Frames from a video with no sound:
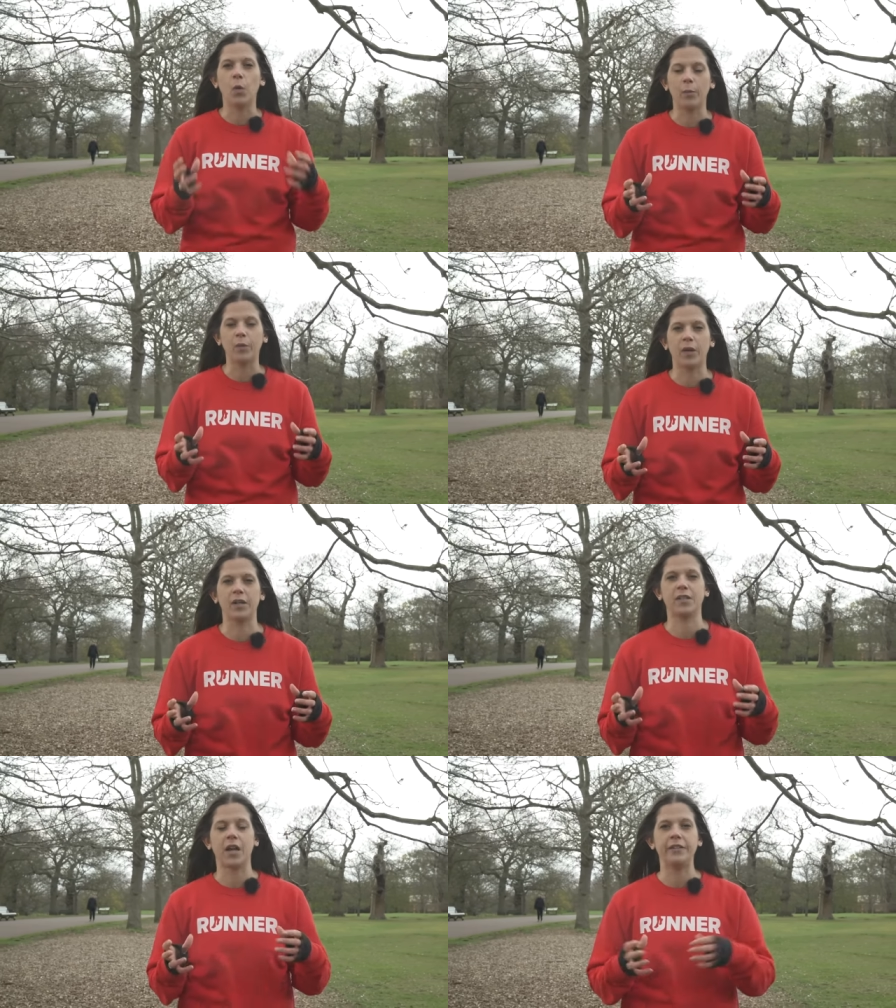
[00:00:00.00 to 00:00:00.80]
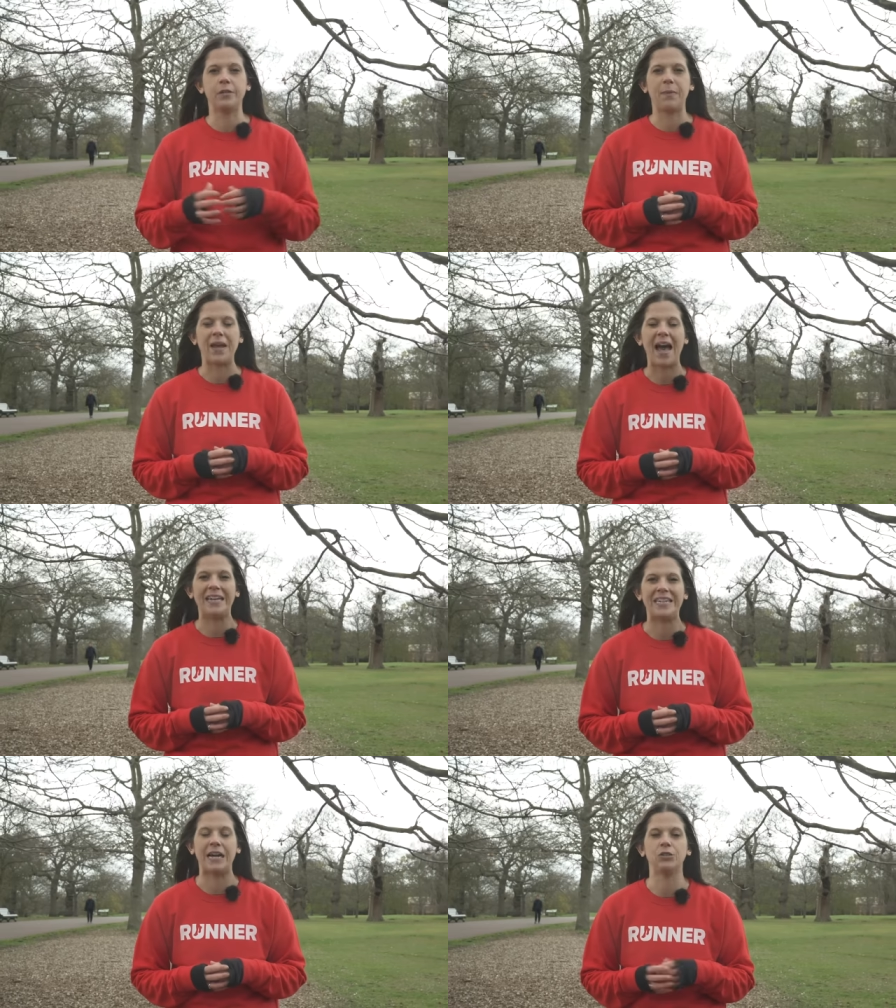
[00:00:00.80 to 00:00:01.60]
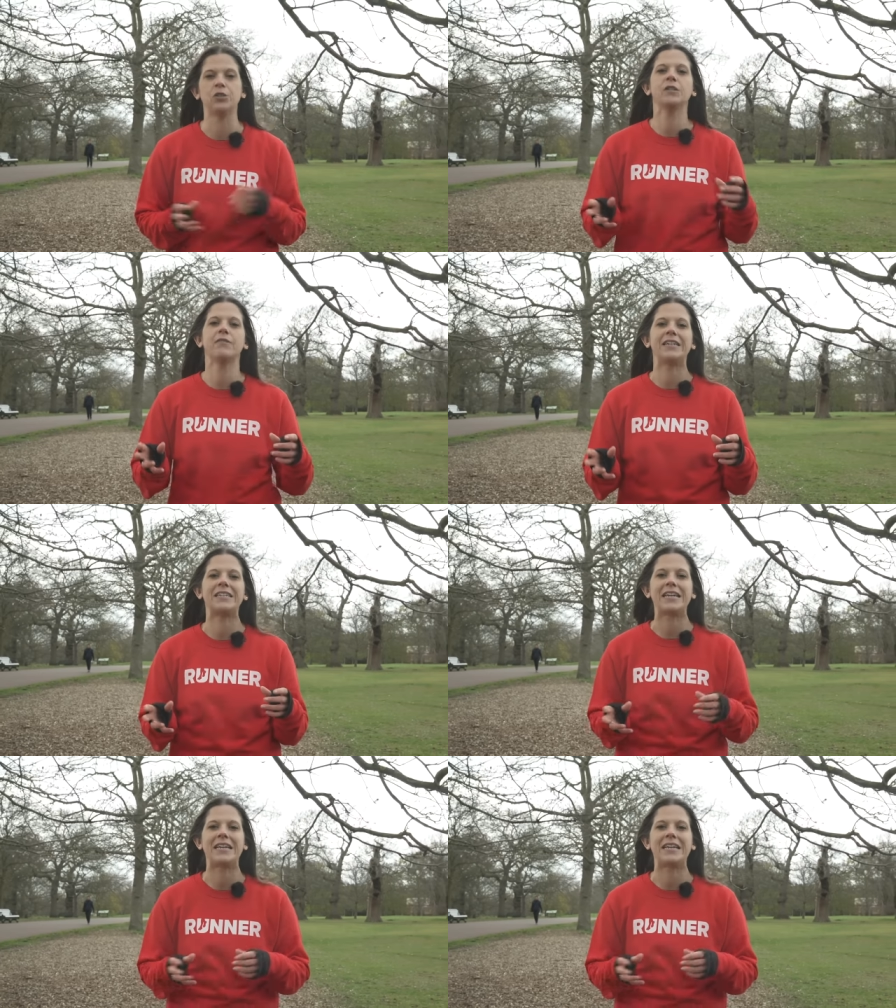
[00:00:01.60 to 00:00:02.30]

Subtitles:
what products are going to be handed out during the race